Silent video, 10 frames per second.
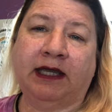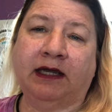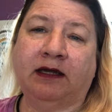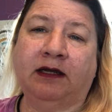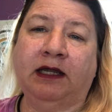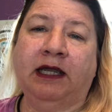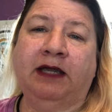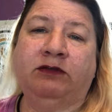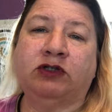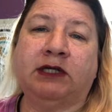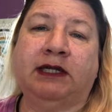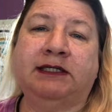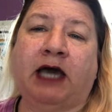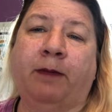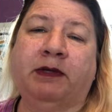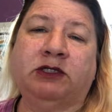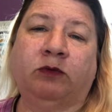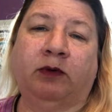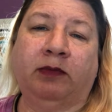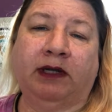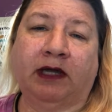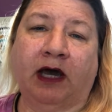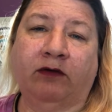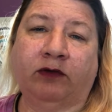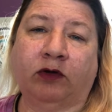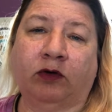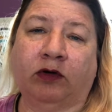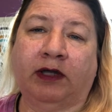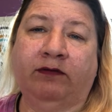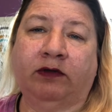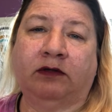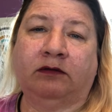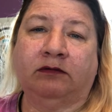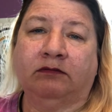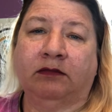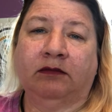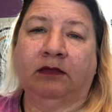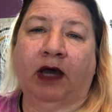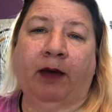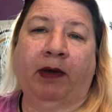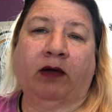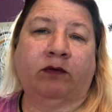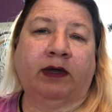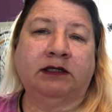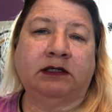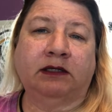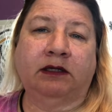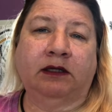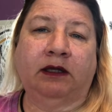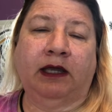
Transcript: And if there's any topics you want me to cover, or even about resin and,